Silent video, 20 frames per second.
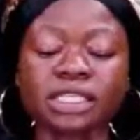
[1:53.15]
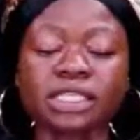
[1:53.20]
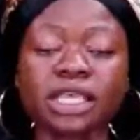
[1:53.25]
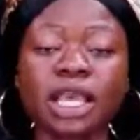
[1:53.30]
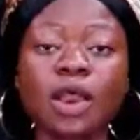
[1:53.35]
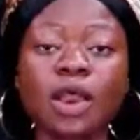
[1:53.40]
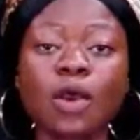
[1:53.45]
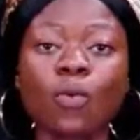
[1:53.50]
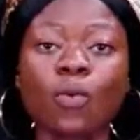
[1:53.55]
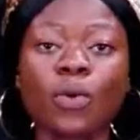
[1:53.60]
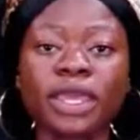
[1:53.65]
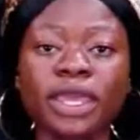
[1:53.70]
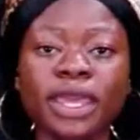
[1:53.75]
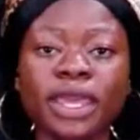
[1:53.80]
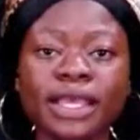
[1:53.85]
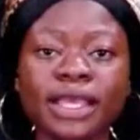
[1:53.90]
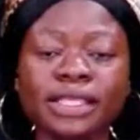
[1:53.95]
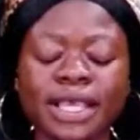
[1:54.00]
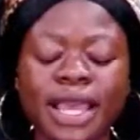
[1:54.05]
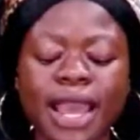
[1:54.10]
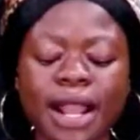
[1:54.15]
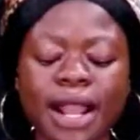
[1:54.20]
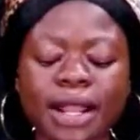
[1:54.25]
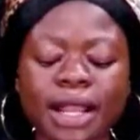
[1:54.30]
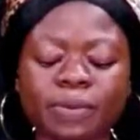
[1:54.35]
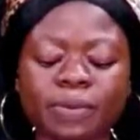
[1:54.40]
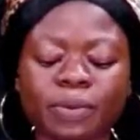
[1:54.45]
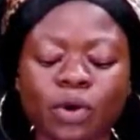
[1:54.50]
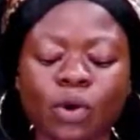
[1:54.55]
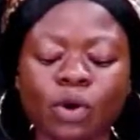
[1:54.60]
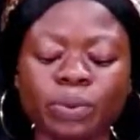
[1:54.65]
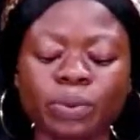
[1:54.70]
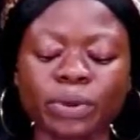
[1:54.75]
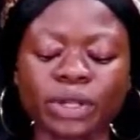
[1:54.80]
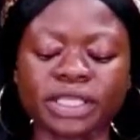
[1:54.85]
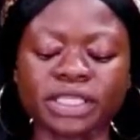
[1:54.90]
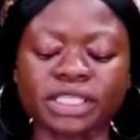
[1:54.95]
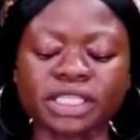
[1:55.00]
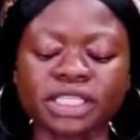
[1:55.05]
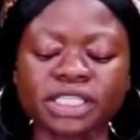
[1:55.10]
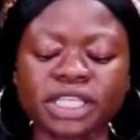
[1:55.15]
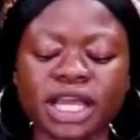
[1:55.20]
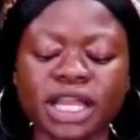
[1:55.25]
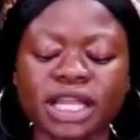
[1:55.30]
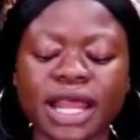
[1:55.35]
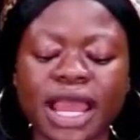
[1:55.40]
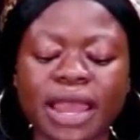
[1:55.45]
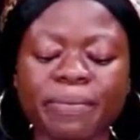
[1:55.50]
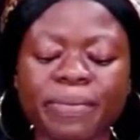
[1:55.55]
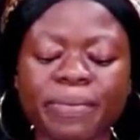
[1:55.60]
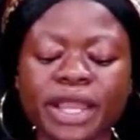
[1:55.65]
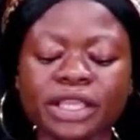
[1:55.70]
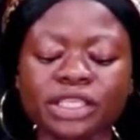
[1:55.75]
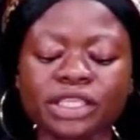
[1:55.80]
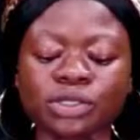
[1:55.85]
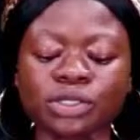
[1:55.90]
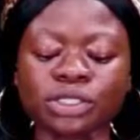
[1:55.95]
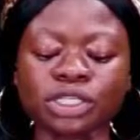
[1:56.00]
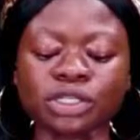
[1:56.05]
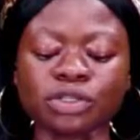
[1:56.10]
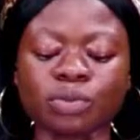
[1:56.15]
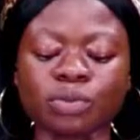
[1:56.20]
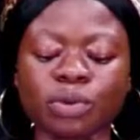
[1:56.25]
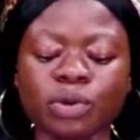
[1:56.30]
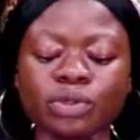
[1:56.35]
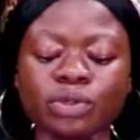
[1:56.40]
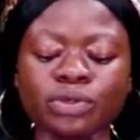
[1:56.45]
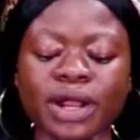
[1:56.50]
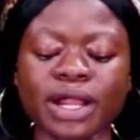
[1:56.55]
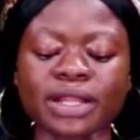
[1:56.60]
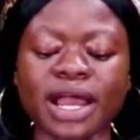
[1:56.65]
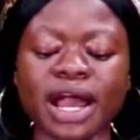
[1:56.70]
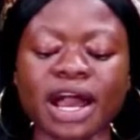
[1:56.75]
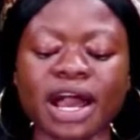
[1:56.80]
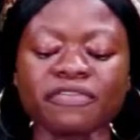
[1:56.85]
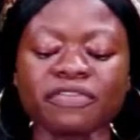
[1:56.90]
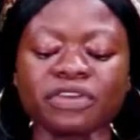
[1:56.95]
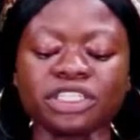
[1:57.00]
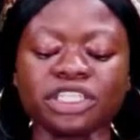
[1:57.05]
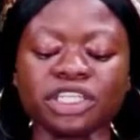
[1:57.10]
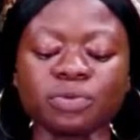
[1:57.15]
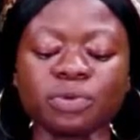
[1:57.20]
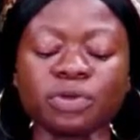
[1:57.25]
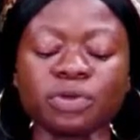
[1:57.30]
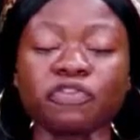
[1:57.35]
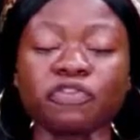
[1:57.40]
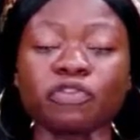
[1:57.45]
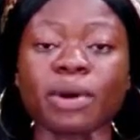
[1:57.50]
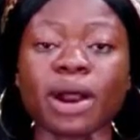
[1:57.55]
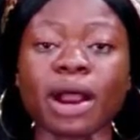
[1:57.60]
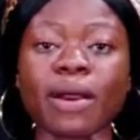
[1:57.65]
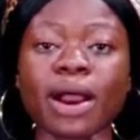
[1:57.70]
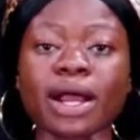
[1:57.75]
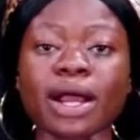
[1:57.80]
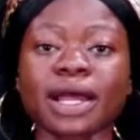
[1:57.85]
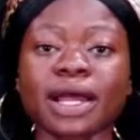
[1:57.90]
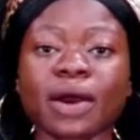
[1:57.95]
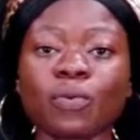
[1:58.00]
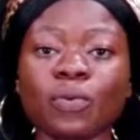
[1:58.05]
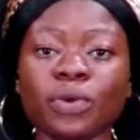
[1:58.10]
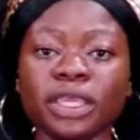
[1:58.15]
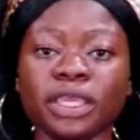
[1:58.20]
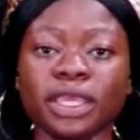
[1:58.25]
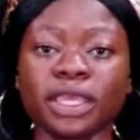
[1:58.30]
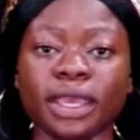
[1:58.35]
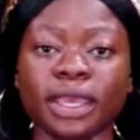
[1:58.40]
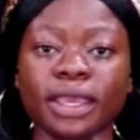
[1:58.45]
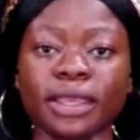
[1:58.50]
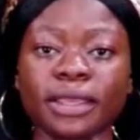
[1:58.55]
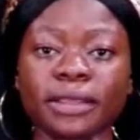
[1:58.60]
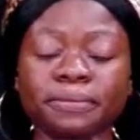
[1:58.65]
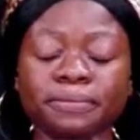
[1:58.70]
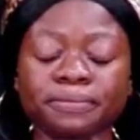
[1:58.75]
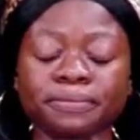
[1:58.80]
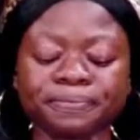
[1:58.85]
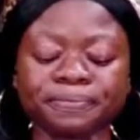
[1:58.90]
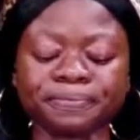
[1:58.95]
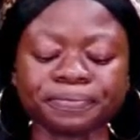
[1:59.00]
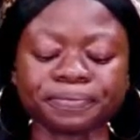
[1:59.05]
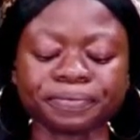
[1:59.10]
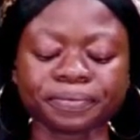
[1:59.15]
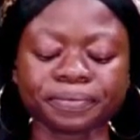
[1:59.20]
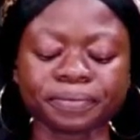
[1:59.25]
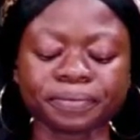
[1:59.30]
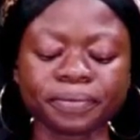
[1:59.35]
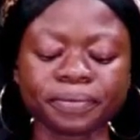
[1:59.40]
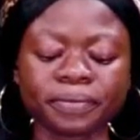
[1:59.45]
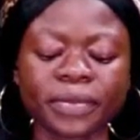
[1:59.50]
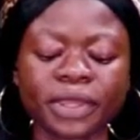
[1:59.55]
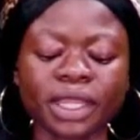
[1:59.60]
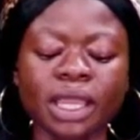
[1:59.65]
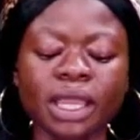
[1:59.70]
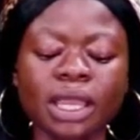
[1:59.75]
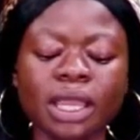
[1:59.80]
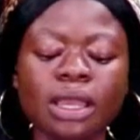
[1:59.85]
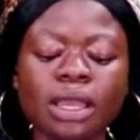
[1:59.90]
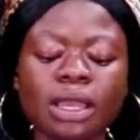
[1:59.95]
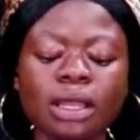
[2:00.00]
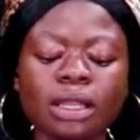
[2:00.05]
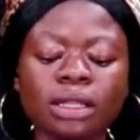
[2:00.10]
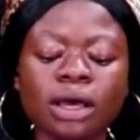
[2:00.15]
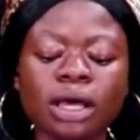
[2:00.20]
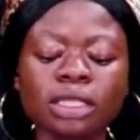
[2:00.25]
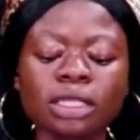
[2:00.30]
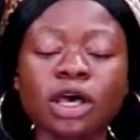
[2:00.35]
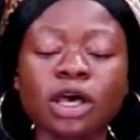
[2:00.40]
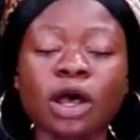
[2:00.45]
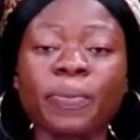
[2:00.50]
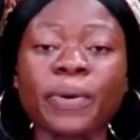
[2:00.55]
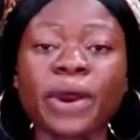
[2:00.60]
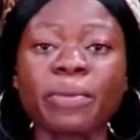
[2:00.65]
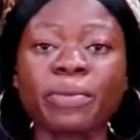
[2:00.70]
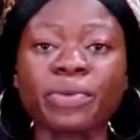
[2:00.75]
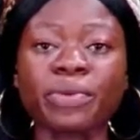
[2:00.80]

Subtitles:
State, Wike is a haggard old politician, and I bet you Tinubu would rather have a deal with Fubara than Wike. Not all